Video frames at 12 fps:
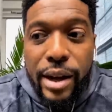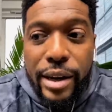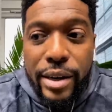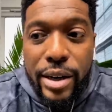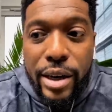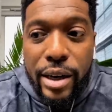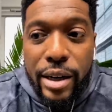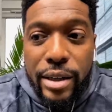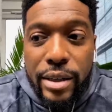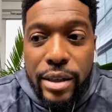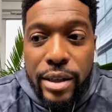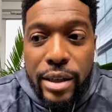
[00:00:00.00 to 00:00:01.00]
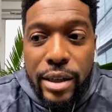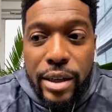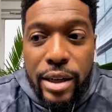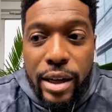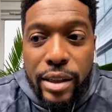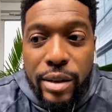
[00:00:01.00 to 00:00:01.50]
and uh,
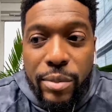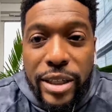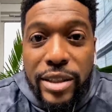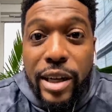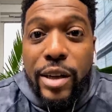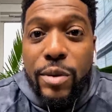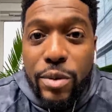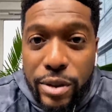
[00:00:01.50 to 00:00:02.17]
and then my second